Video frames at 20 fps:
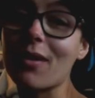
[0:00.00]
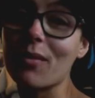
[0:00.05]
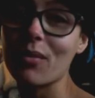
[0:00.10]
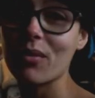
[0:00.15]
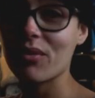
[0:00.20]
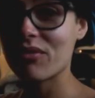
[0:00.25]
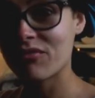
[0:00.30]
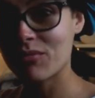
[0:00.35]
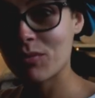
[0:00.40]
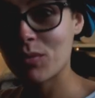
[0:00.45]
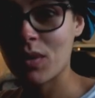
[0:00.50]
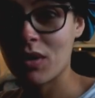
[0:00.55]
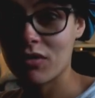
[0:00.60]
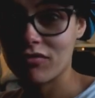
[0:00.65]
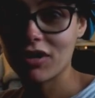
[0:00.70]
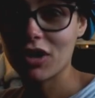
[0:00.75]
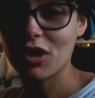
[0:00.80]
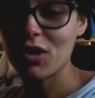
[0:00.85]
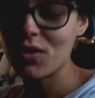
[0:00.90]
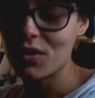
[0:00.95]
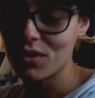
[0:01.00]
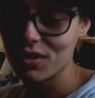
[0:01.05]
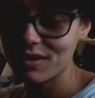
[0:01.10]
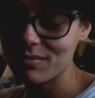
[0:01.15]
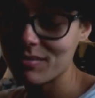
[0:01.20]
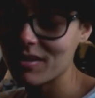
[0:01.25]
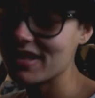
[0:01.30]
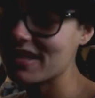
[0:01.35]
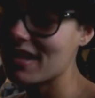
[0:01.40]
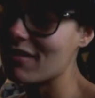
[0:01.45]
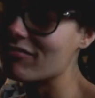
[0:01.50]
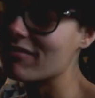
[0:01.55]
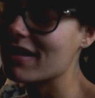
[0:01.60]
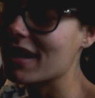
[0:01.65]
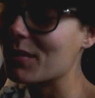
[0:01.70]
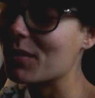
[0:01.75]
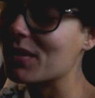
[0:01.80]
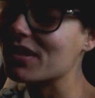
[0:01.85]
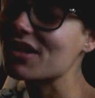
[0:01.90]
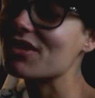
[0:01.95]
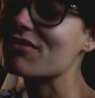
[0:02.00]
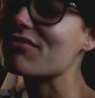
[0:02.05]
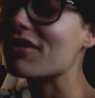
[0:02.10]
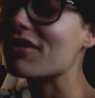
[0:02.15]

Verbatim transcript: I will, will record because I really want to